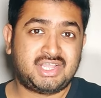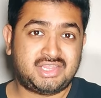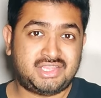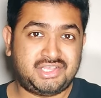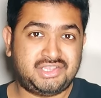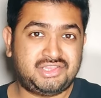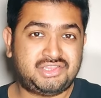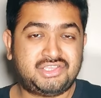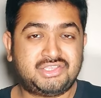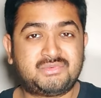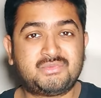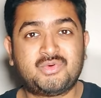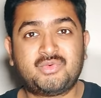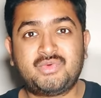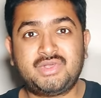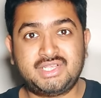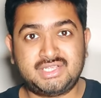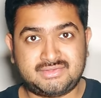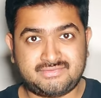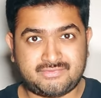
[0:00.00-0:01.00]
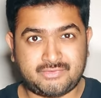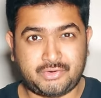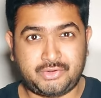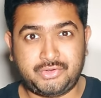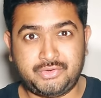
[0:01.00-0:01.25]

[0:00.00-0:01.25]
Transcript: then this movie is for